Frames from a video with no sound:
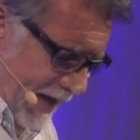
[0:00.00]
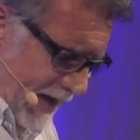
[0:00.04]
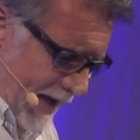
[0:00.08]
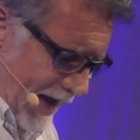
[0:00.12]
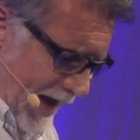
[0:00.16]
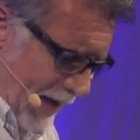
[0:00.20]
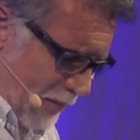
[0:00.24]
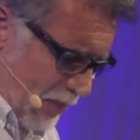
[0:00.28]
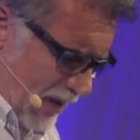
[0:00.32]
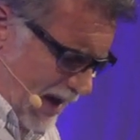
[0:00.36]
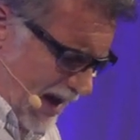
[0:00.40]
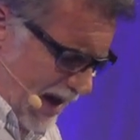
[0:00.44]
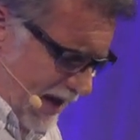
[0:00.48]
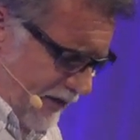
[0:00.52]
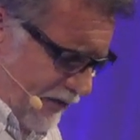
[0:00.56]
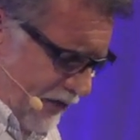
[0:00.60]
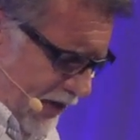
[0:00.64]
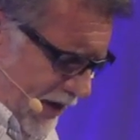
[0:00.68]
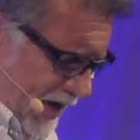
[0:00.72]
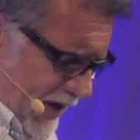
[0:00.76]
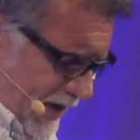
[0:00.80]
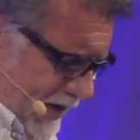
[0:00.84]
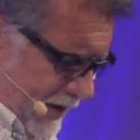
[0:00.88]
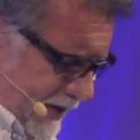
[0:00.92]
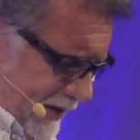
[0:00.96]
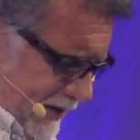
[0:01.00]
I believe that